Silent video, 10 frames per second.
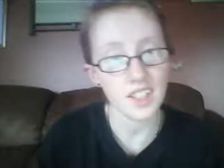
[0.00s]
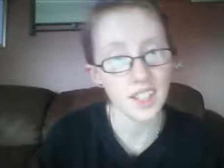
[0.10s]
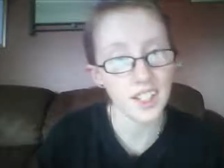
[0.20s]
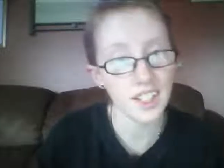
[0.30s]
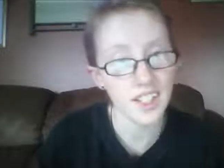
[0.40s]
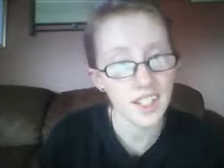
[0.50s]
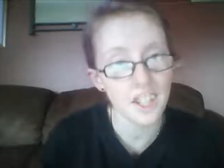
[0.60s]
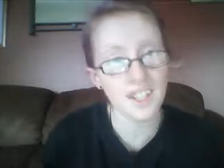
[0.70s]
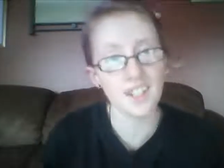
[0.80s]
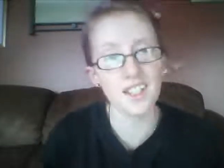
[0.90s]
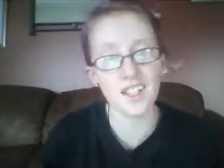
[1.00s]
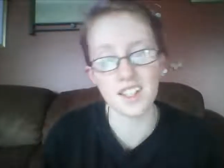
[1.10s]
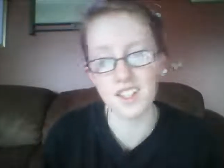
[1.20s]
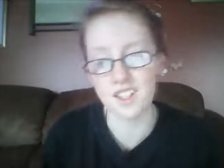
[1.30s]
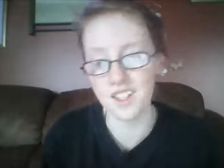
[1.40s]
Hey guys,
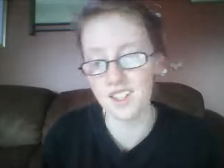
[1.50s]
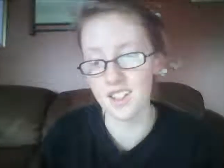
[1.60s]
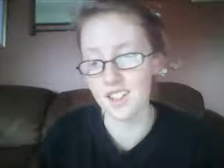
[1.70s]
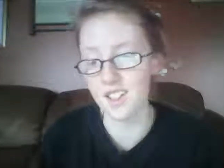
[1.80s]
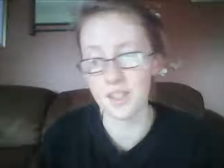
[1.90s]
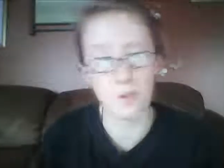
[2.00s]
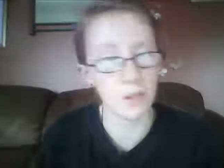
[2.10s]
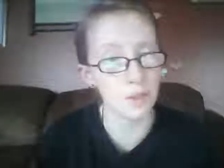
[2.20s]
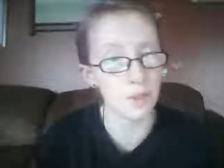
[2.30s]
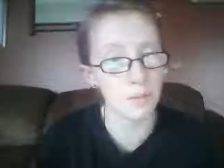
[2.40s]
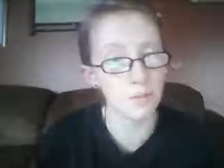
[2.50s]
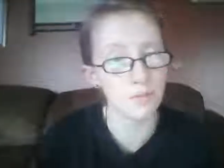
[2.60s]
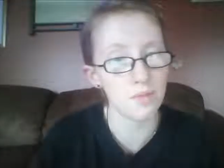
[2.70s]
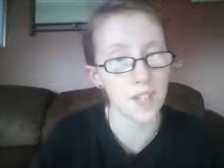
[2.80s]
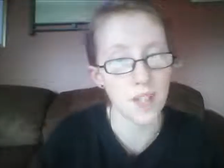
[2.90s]
this is another poem.
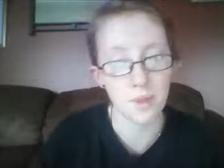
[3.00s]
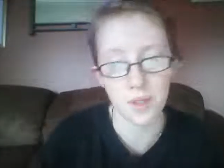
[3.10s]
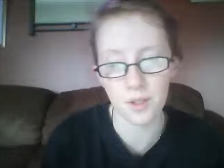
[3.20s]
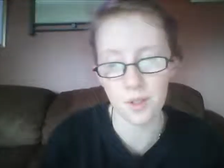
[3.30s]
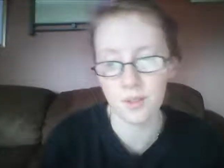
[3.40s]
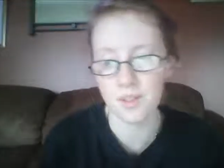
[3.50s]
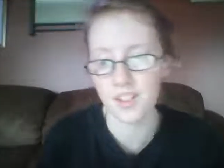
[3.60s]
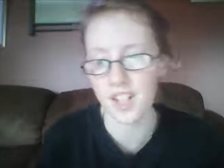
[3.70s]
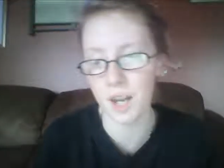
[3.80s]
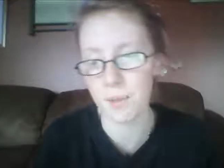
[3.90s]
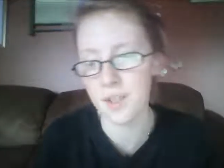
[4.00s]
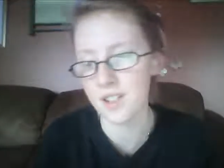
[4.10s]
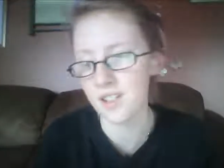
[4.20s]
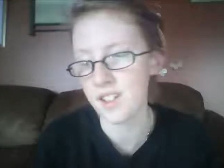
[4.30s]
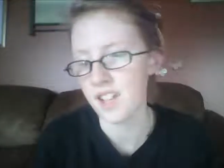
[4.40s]
This one's called The
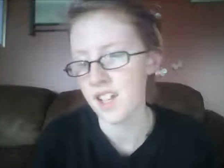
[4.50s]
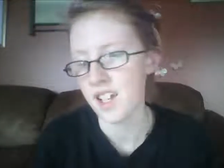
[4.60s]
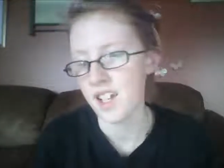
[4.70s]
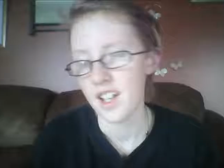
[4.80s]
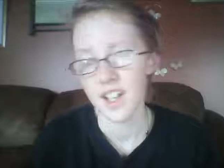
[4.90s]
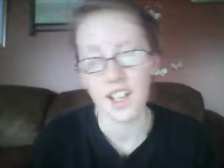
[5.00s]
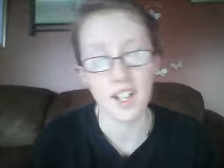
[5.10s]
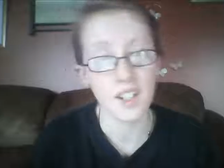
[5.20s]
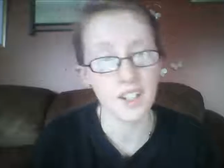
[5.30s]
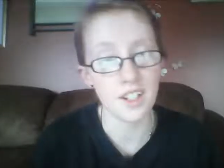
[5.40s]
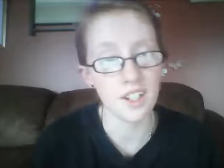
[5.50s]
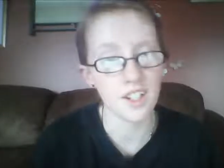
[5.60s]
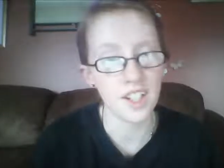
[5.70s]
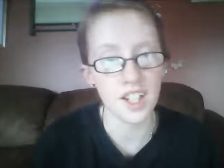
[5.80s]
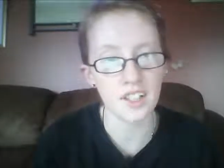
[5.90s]
Captain, and
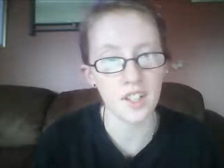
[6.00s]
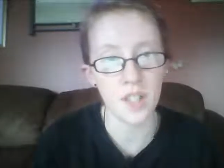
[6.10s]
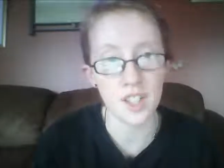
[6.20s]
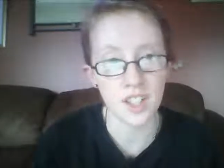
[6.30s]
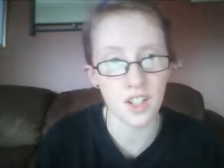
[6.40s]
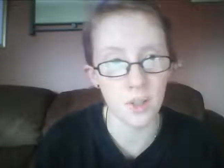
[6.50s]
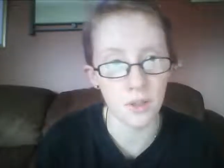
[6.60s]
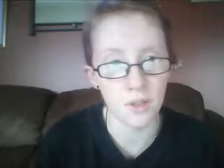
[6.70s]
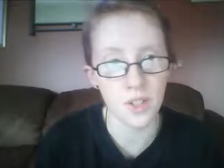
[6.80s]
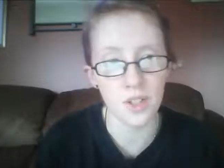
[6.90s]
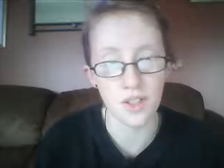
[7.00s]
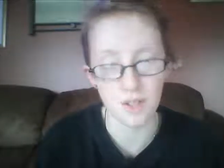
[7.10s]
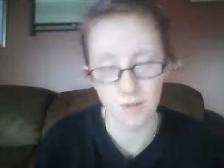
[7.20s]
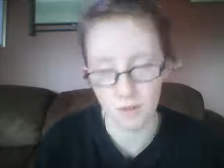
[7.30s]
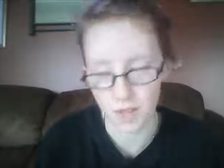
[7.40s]
again, 2012 to
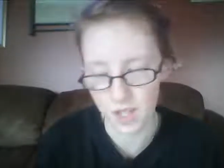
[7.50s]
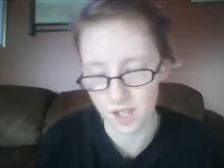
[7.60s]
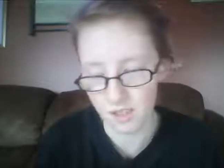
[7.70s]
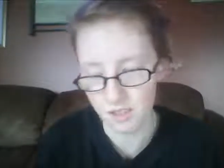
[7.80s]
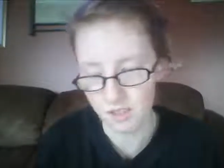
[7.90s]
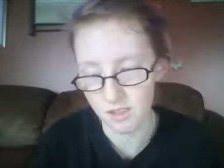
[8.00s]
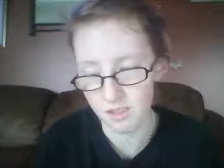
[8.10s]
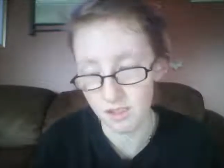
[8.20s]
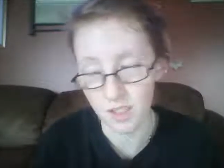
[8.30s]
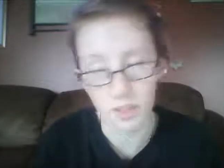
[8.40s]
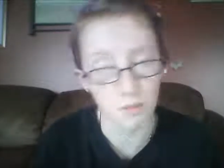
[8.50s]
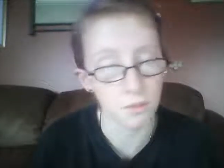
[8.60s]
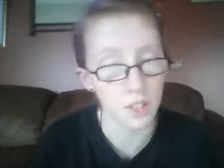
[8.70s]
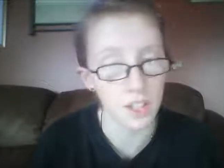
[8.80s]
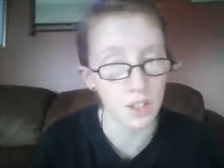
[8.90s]
2014. I'm
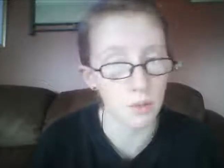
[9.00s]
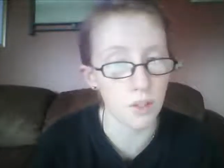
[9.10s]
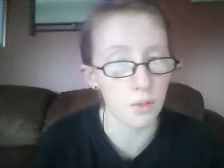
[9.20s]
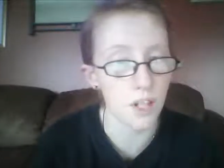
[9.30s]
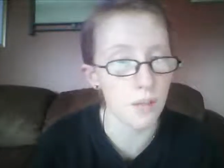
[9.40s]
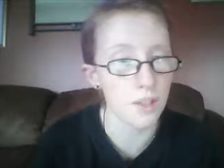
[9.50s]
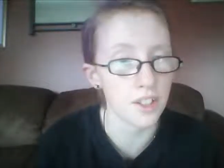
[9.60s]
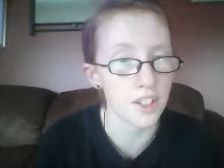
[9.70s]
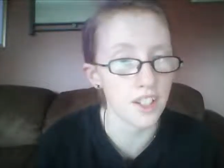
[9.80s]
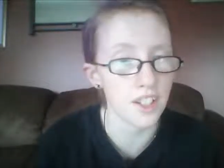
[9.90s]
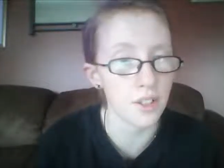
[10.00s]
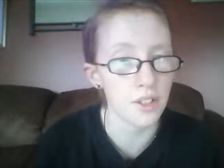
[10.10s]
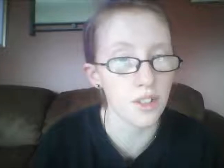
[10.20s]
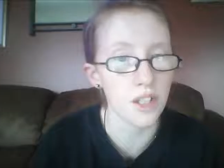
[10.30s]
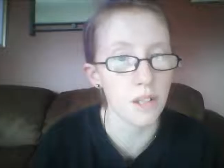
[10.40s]
beginning to wonder why I bother telling you
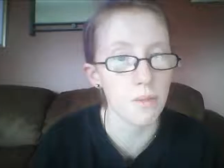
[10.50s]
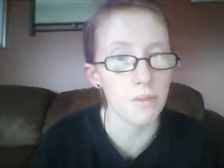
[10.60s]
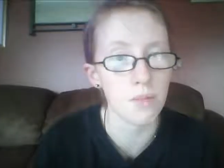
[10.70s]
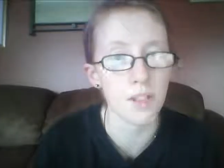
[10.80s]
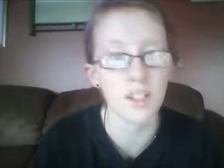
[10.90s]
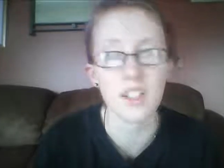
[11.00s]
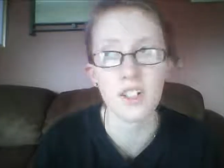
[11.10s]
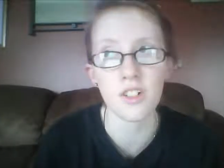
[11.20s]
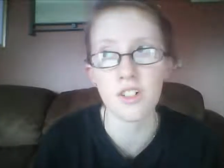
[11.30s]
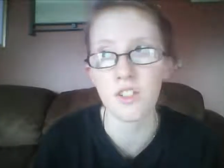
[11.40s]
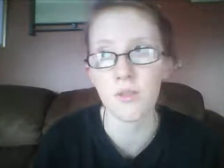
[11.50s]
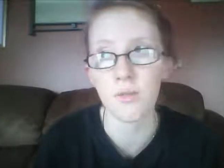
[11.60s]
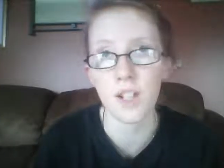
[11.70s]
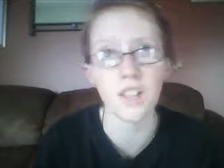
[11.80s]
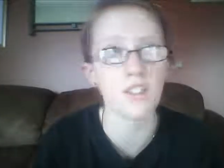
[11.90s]
the time period. I should just
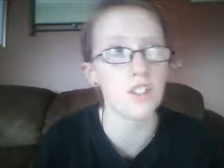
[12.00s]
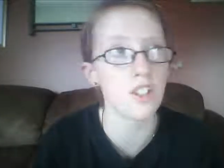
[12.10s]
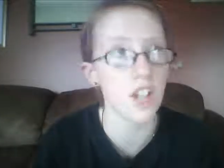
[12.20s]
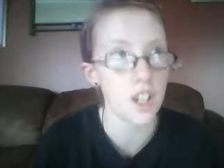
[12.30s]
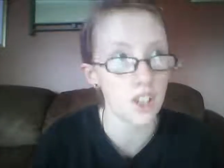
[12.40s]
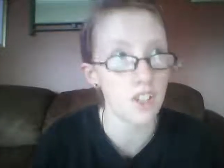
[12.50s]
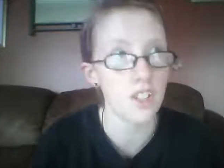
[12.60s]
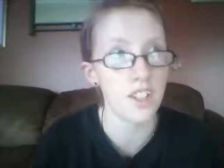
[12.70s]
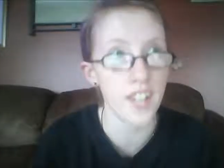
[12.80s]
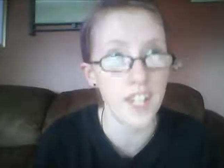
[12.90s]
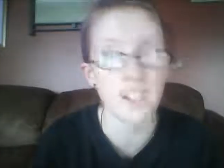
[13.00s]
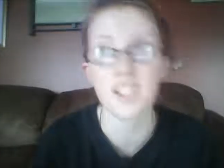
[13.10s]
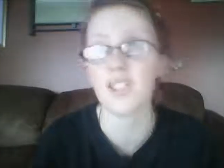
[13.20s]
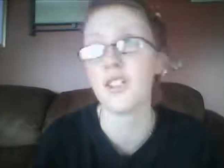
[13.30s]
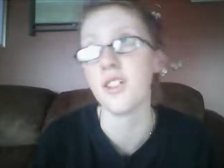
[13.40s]
wait until it changes and then
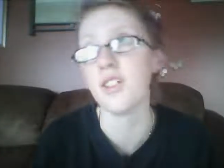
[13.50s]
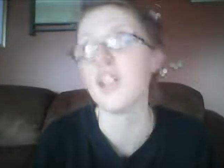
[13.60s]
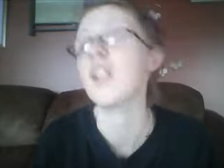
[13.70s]
tell you.